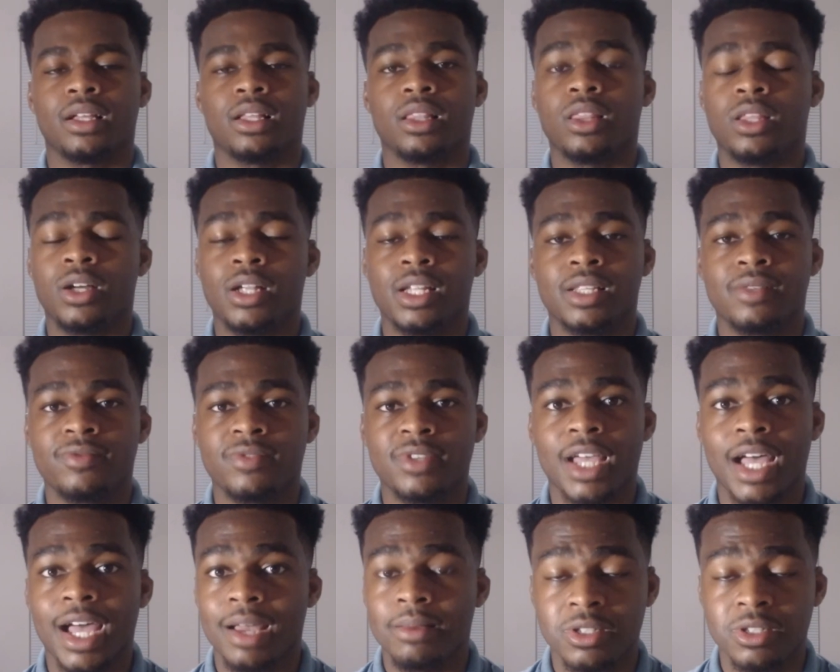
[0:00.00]
a lot of
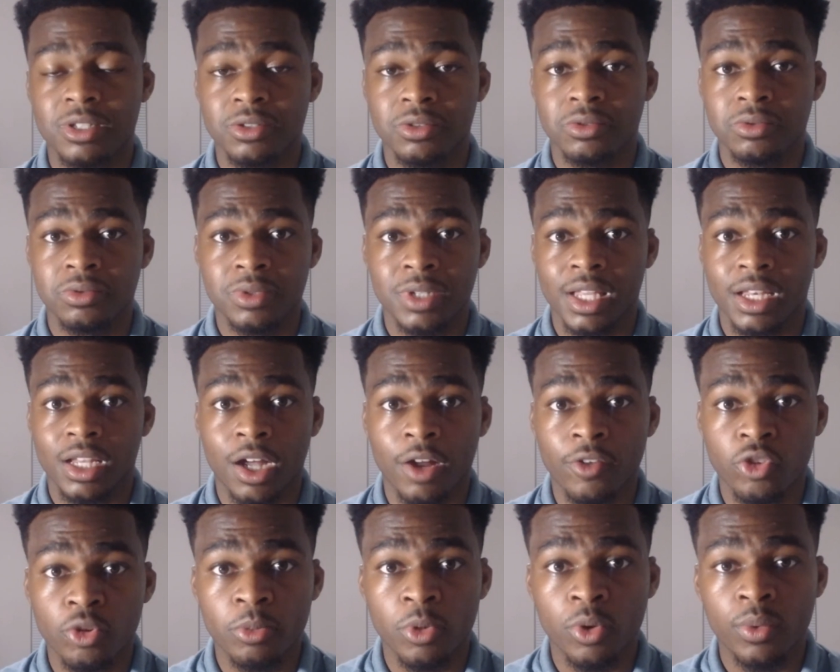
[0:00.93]
time to get
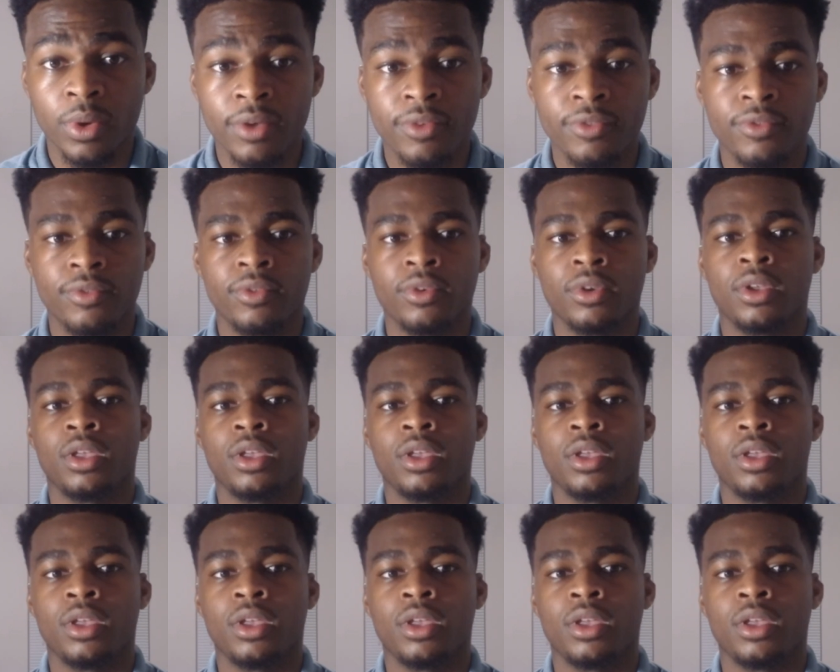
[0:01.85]
comfortable with.